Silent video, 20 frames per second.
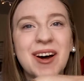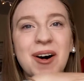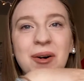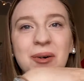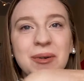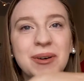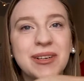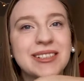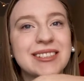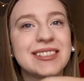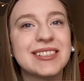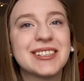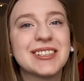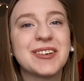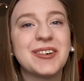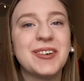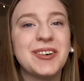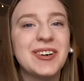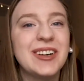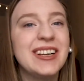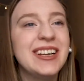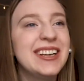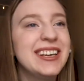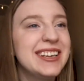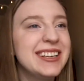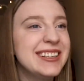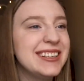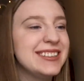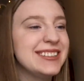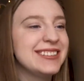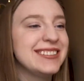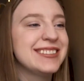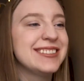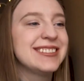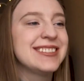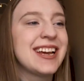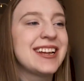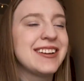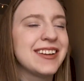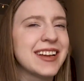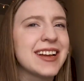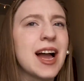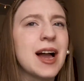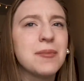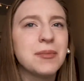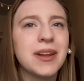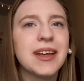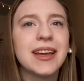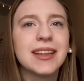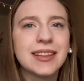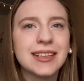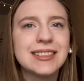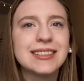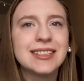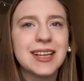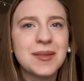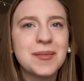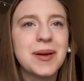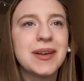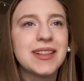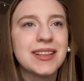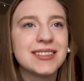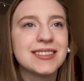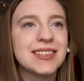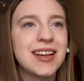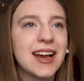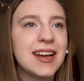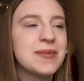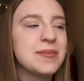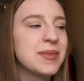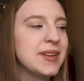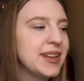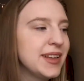always the goal, is you say, like, I'm gonna get this done by this time.